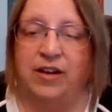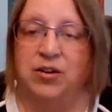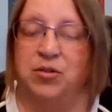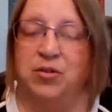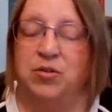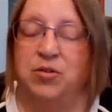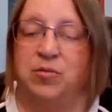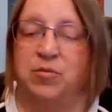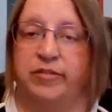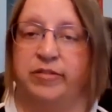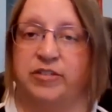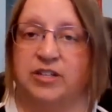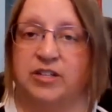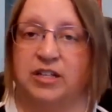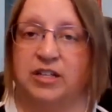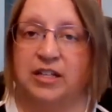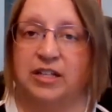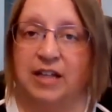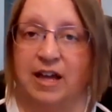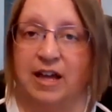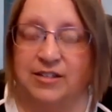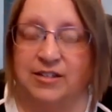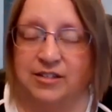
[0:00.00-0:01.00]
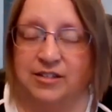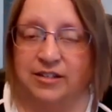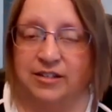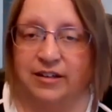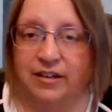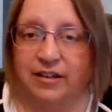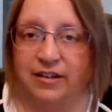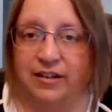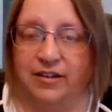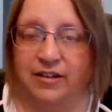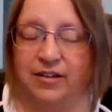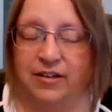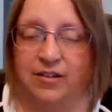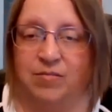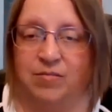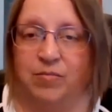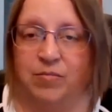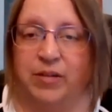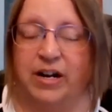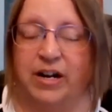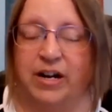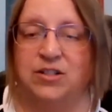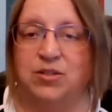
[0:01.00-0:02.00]
I know the movie's a classic,
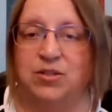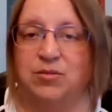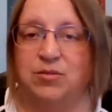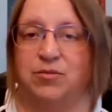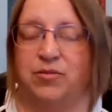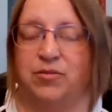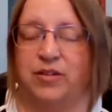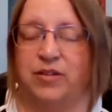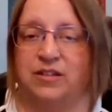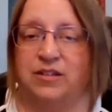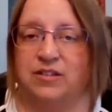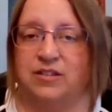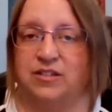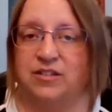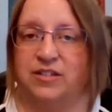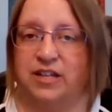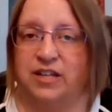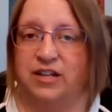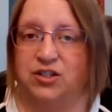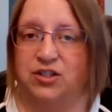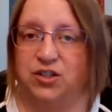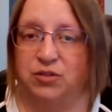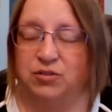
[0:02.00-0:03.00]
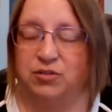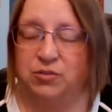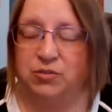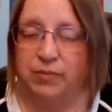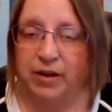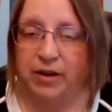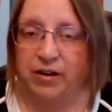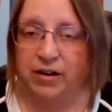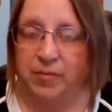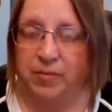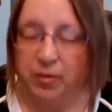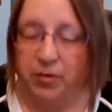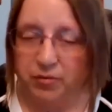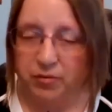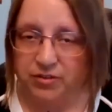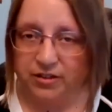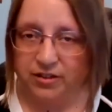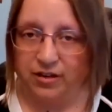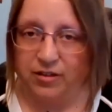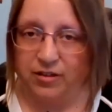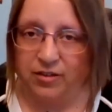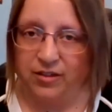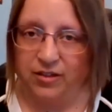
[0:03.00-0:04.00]
but I do think the stage show is better. I'm always
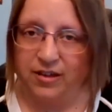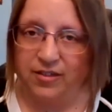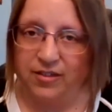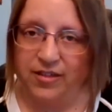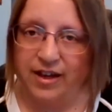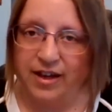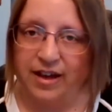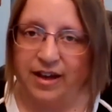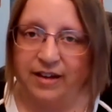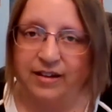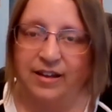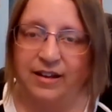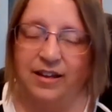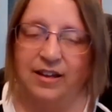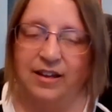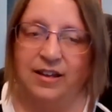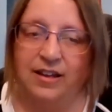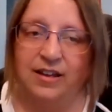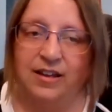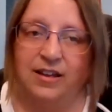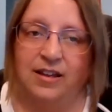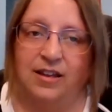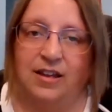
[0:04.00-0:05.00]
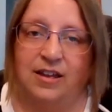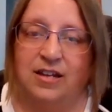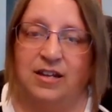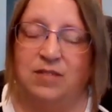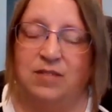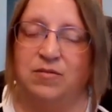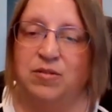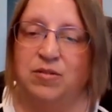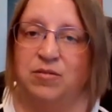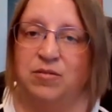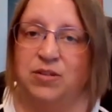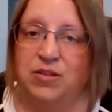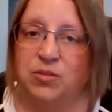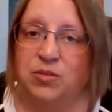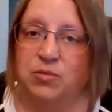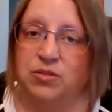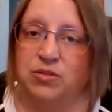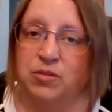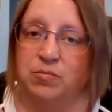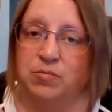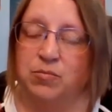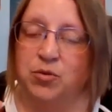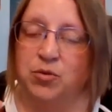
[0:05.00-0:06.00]
going to think that. And even though this
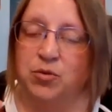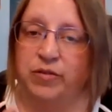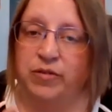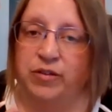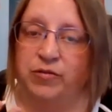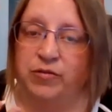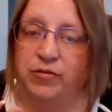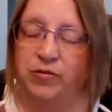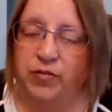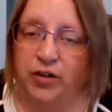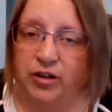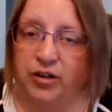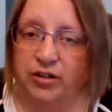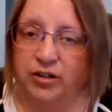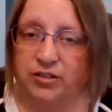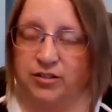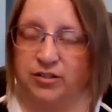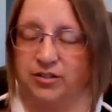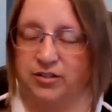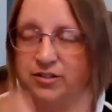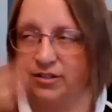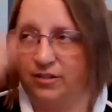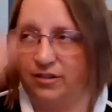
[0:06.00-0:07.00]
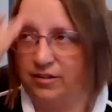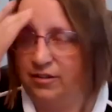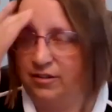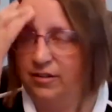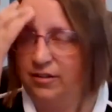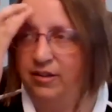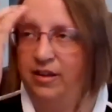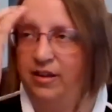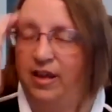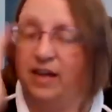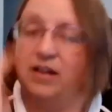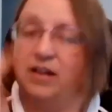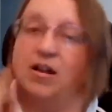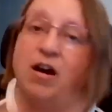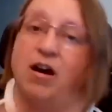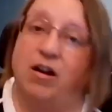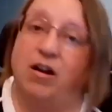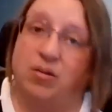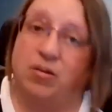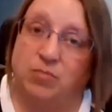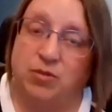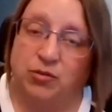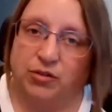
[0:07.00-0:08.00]
was a movie first and
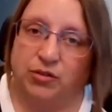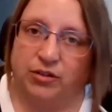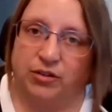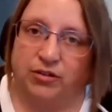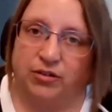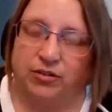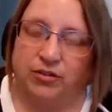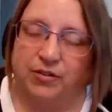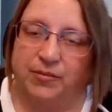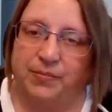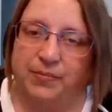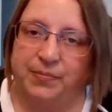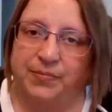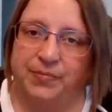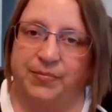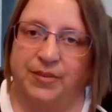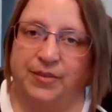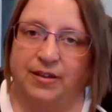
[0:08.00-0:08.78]
not a musical,